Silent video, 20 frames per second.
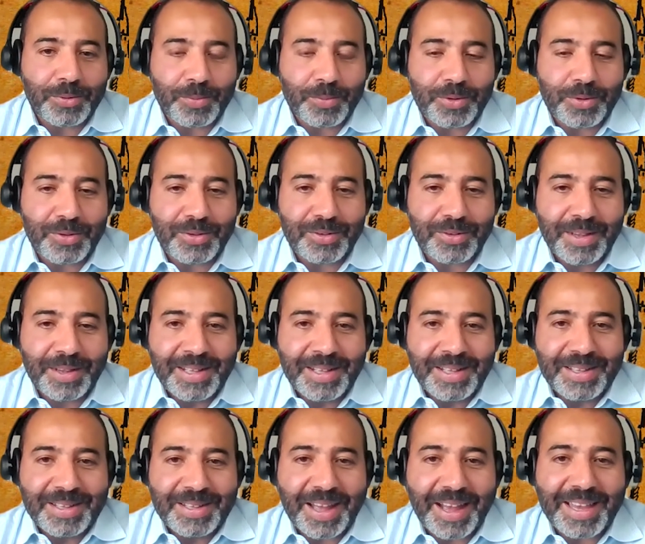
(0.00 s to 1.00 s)
which is
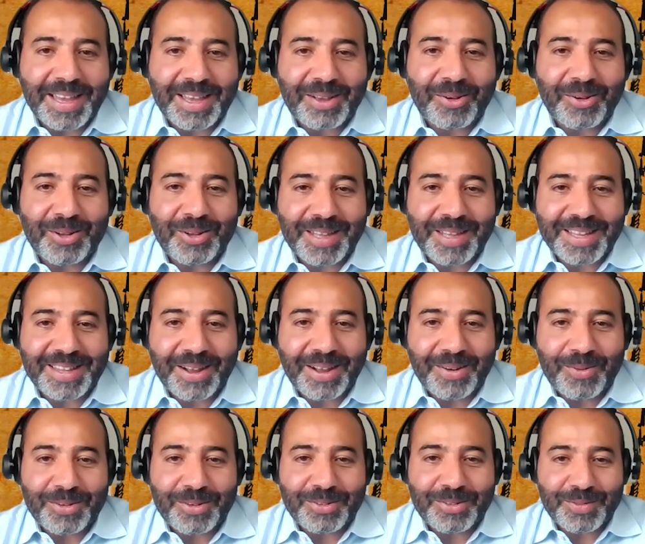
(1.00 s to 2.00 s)
the iconic
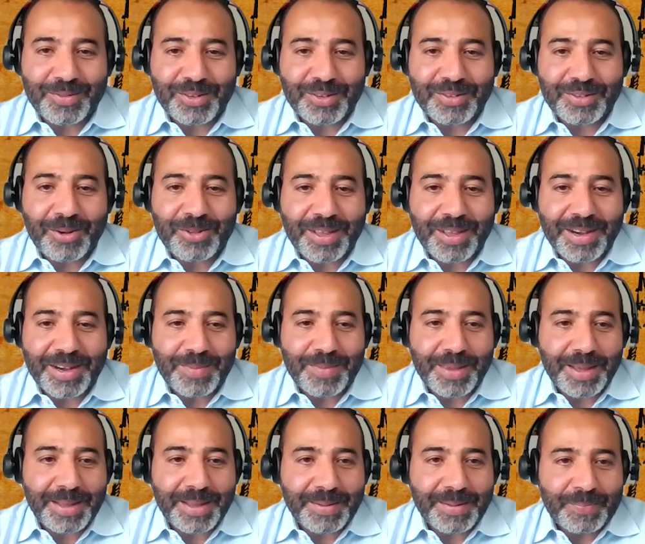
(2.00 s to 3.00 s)
towers of the Saudi
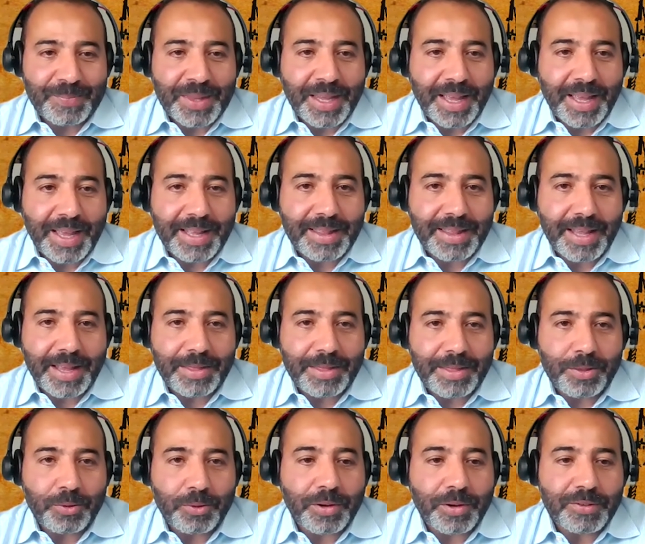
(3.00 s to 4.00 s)
Arabia,
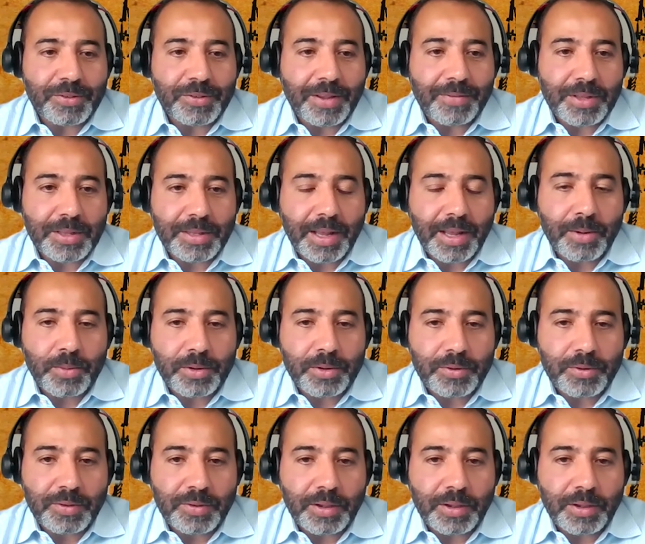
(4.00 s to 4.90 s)
and those are 7 towers.